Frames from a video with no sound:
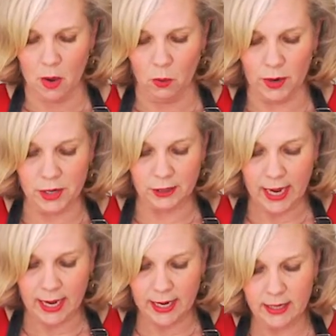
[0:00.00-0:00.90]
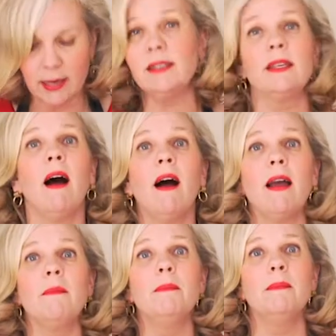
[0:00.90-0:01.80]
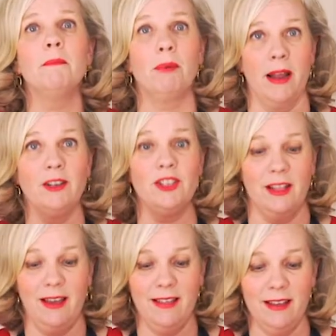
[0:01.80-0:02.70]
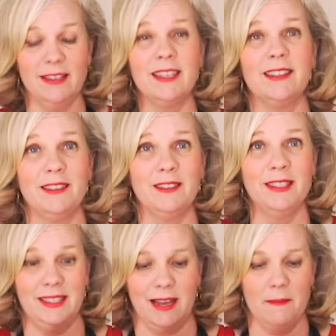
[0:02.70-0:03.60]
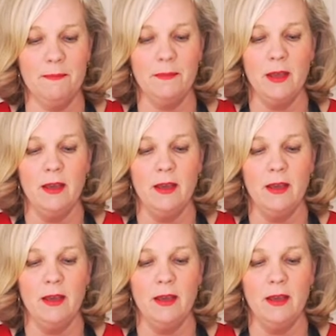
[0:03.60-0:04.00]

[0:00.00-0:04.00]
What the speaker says: When you're taking a thyme branch like this, a little stem,